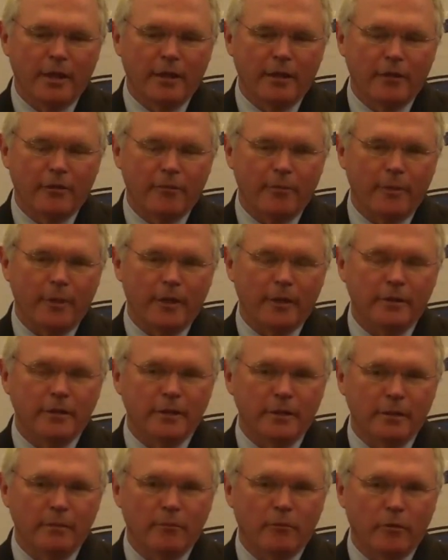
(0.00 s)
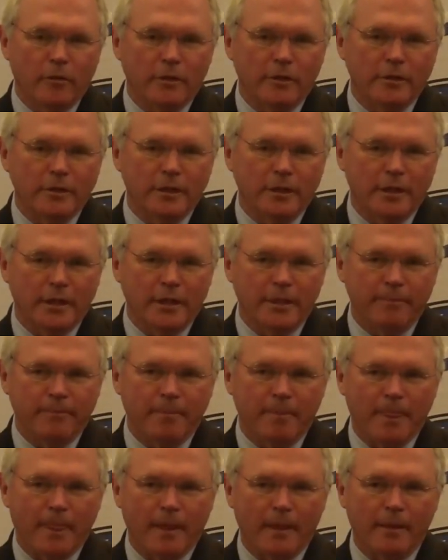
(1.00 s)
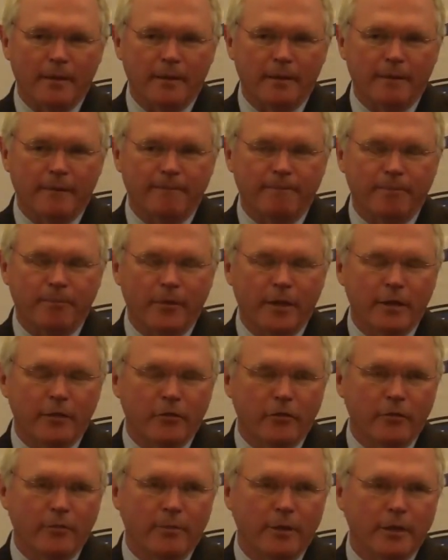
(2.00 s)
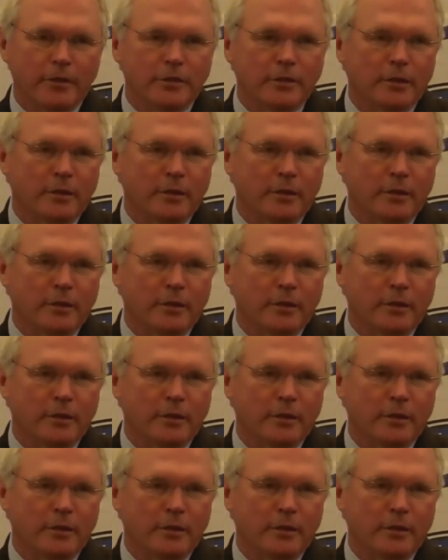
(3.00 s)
spend a little more time, not so much